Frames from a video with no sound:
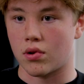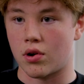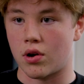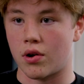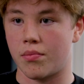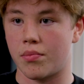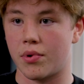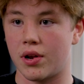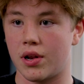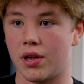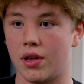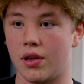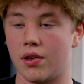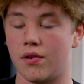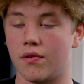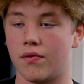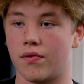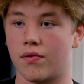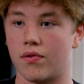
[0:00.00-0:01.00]
I
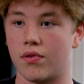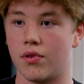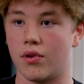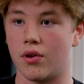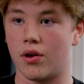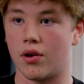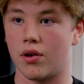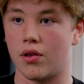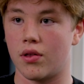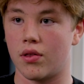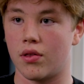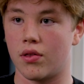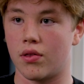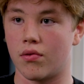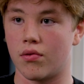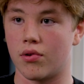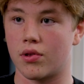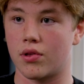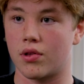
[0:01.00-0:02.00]
believe that
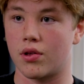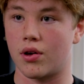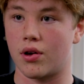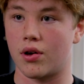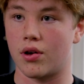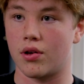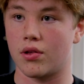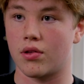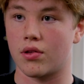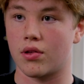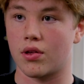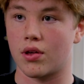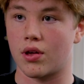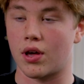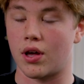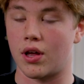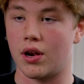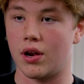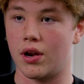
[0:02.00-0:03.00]
the research
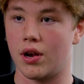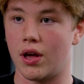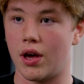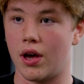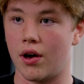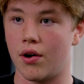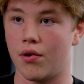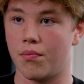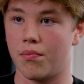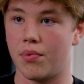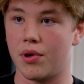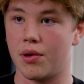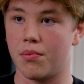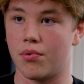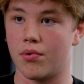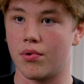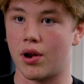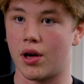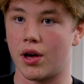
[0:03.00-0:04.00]
can help
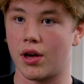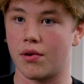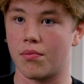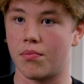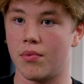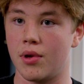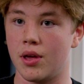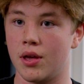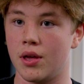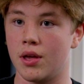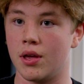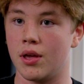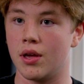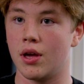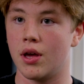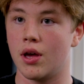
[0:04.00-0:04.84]
people like me